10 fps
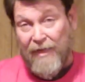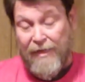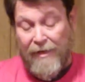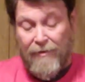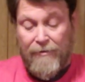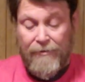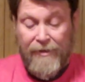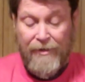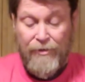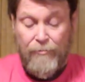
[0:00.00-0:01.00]
you get a little
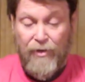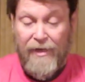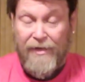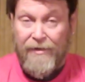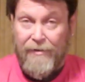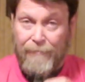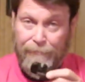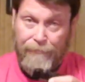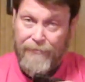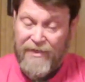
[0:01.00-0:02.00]
nick in your blade,
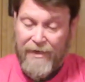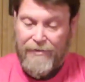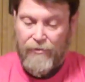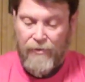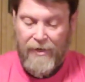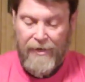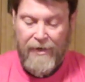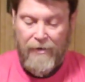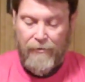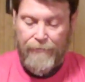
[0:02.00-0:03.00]
takes it right
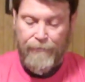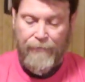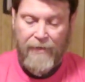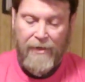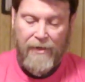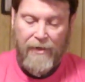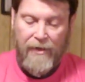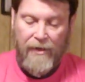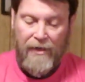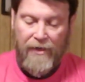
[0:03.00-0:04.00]
out.
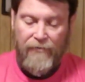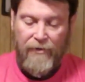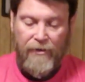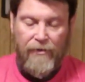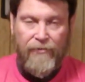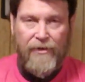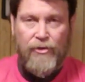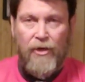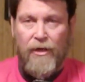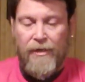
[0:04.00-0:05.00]
I have a little
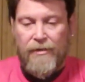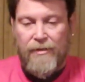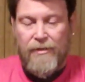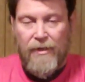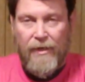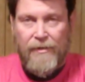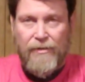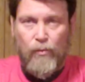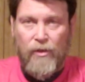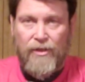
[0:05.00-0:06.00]
Victronics
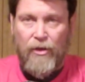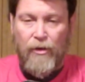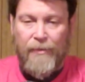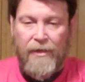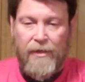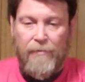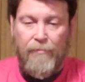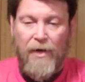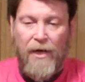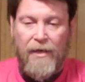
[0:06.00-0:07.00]
Swiss Army
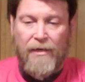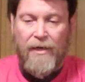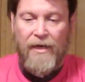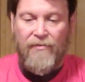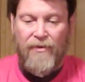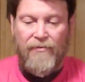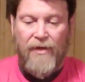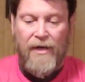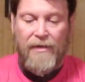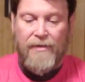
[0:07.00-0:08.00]
pocket knife. I've
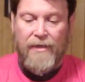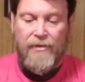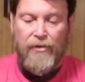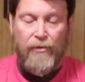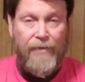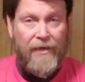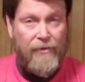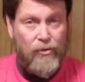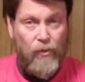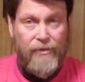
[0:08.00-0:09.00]
got toothpick
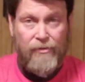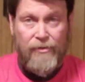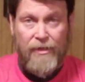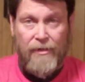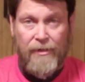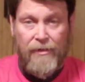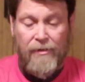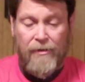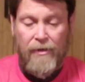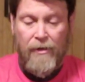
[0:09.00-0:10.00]
and tweezers on here.